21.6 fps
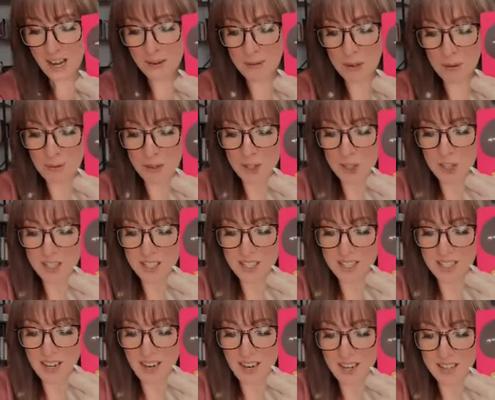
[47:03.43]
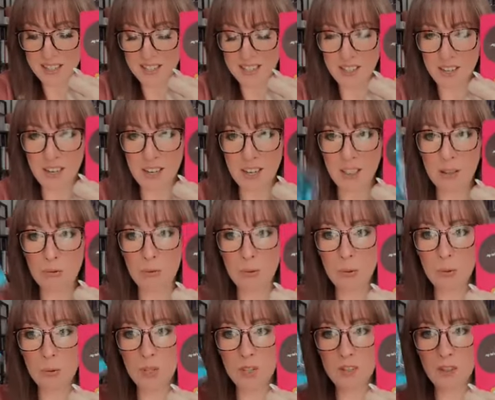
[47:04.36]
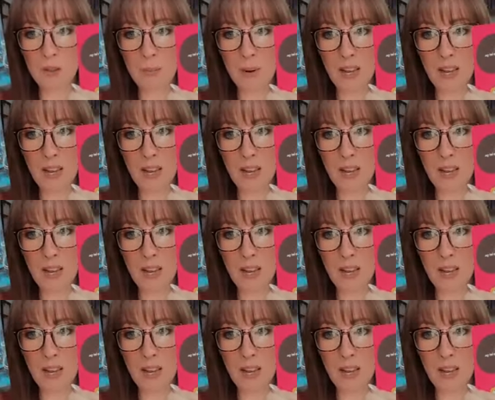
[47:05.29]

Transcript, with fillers: I mean, we just got stuck in the ruins